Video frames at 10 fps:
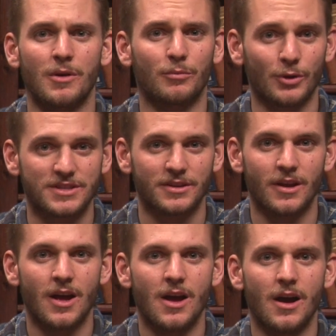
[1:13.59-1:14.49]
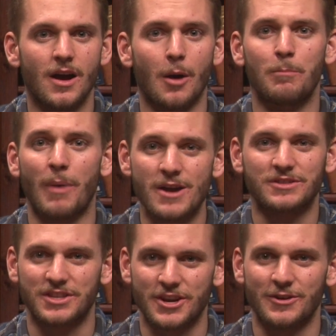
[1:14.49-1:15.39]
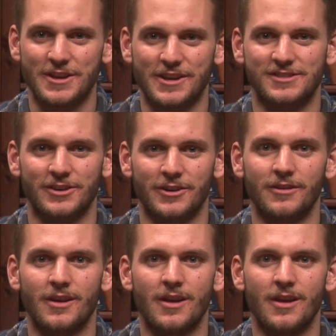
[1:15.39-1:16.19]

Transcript: Prison, a biosecurity concern.